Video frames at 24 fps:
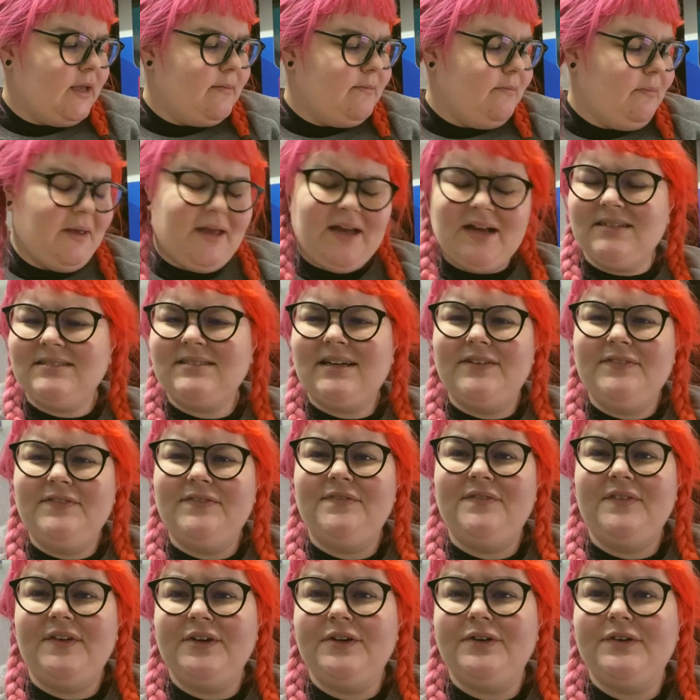because I
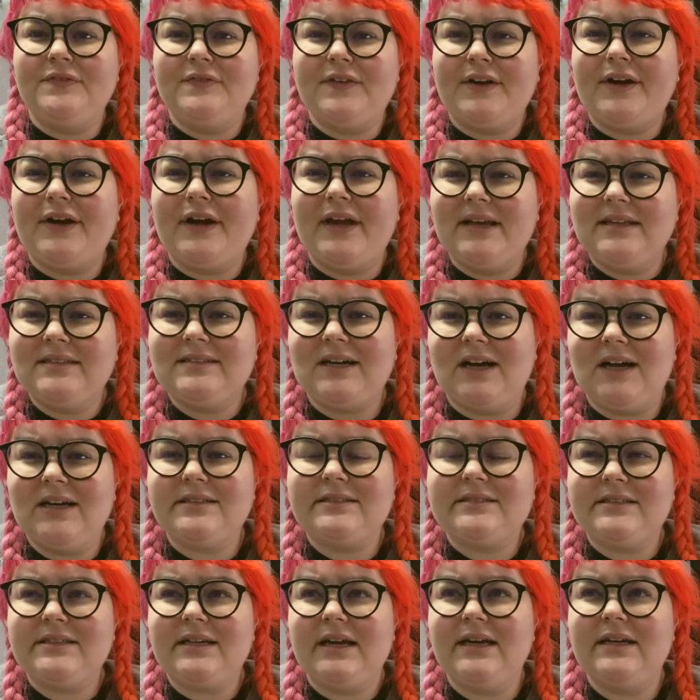feel very
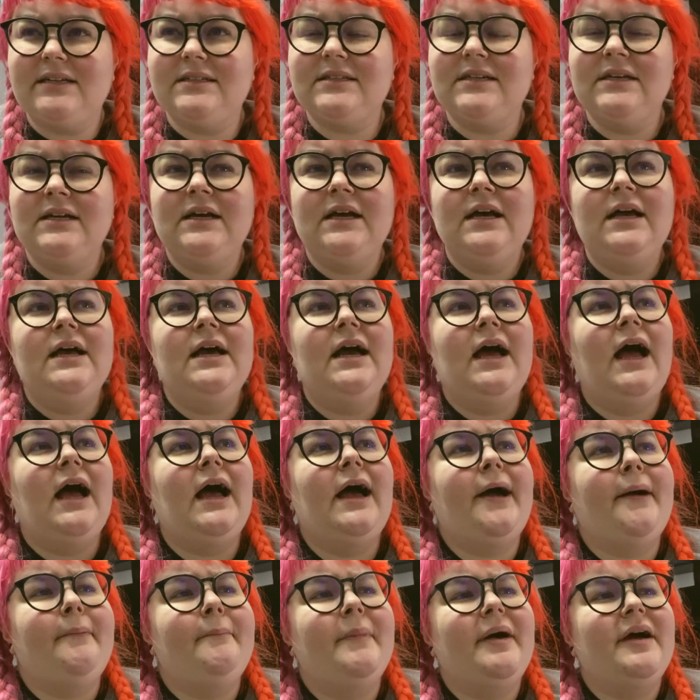exhausted.
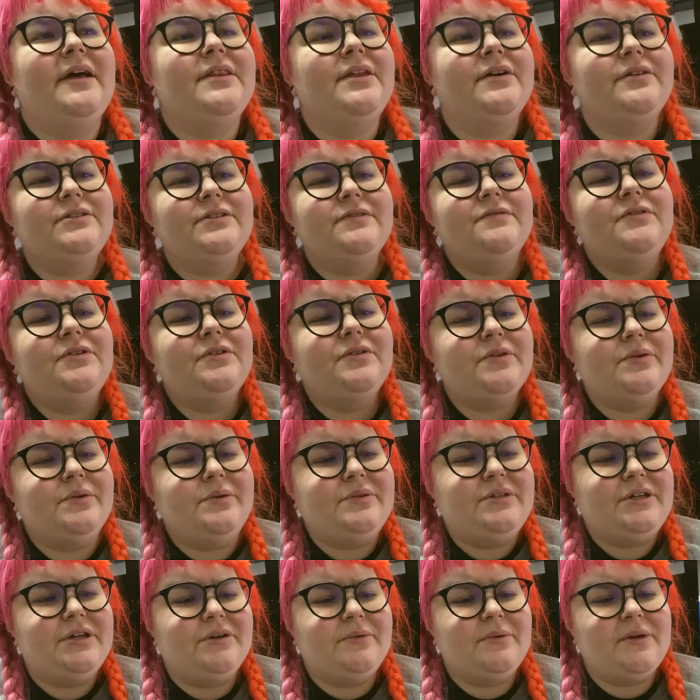Um, those of you who
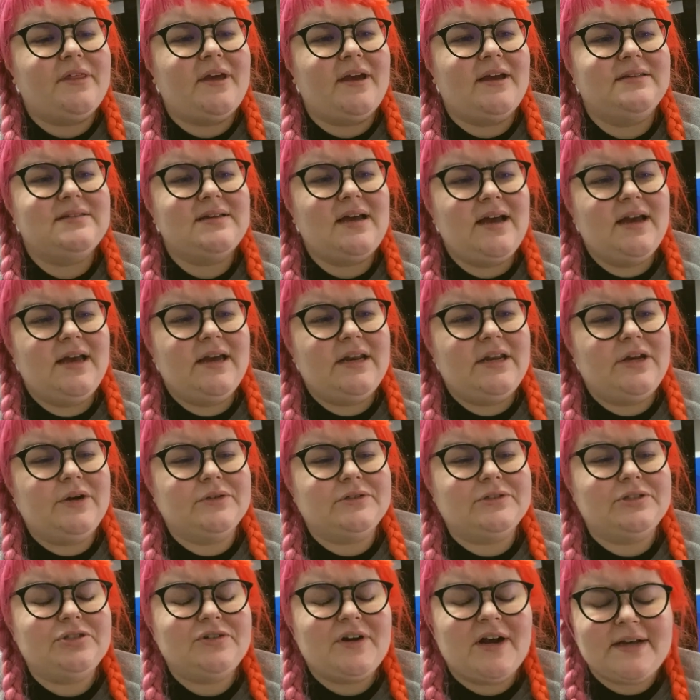deal with anxiety or
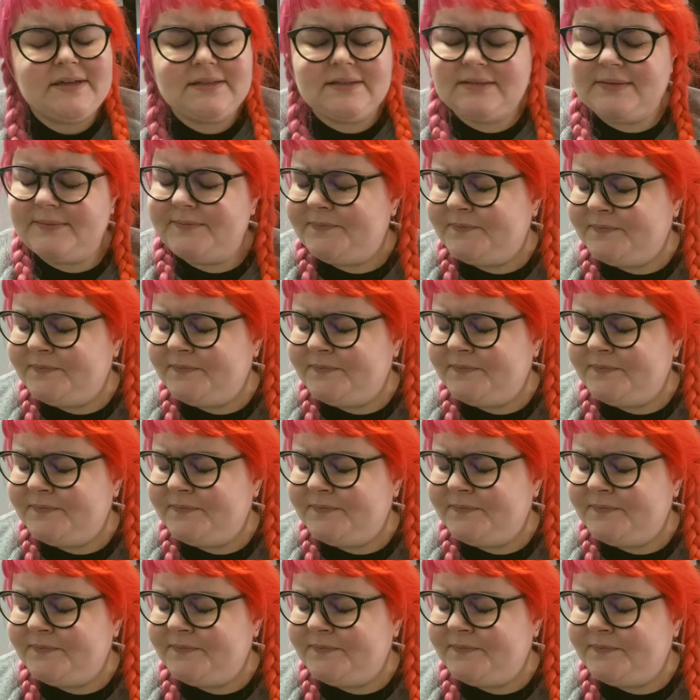stress,